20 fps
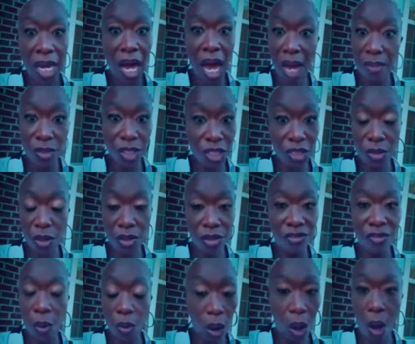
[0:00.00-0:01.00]
I'm just going to
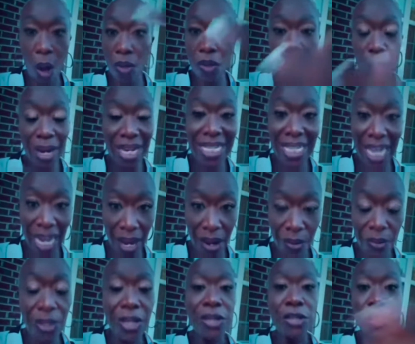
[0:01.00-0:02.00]
vote all the way
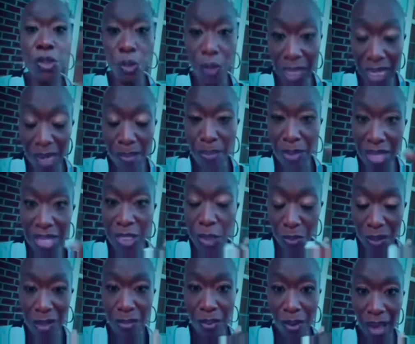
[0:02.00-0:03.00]
down to keep these
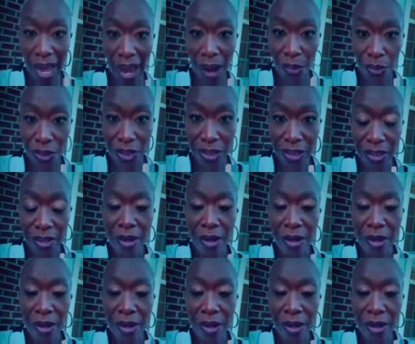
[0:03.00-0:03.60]
people out.